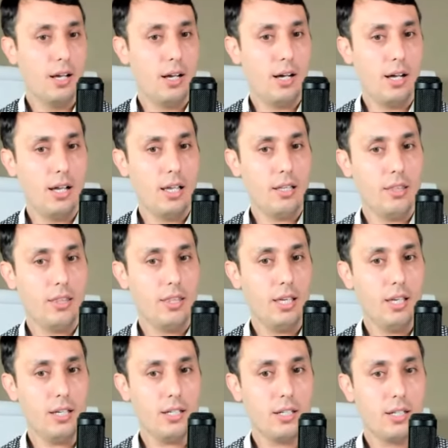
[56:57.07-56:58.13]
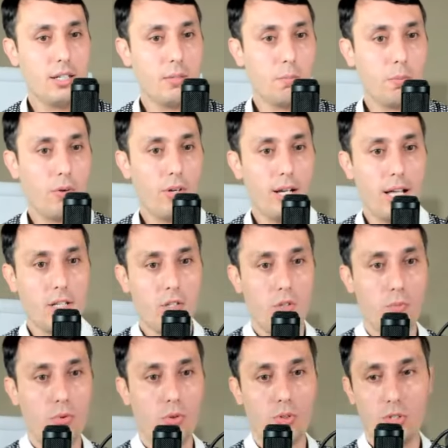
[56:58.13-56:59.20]
I think provide access
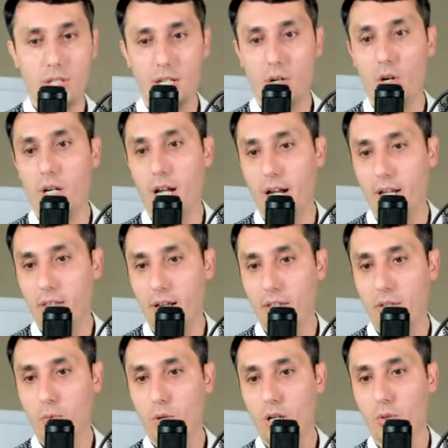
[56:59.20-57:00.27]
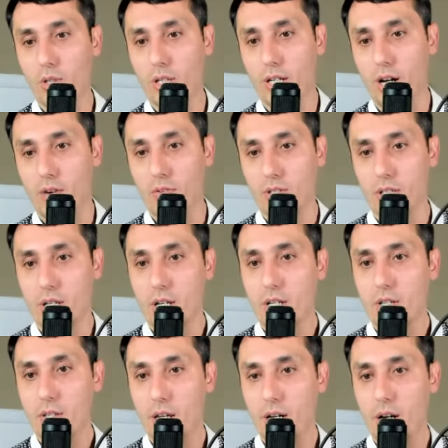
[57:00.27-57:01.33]
to brokers and care. Okay, I, I, think we already covered it.
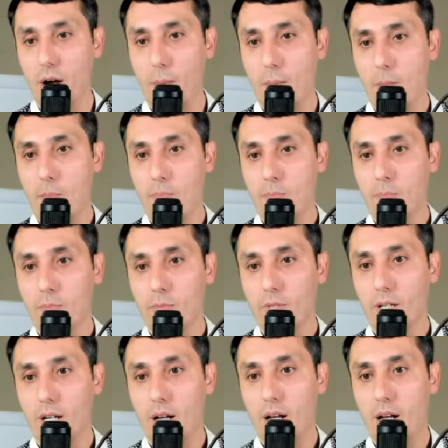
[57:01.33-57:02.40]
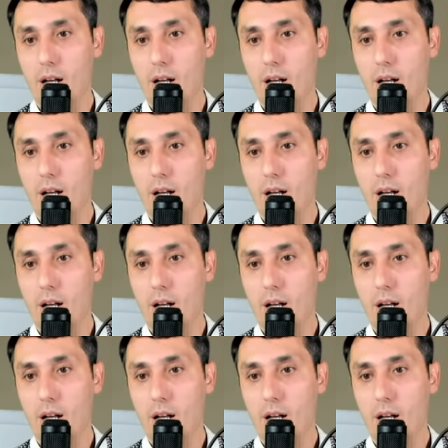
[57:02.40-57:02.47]
There you go.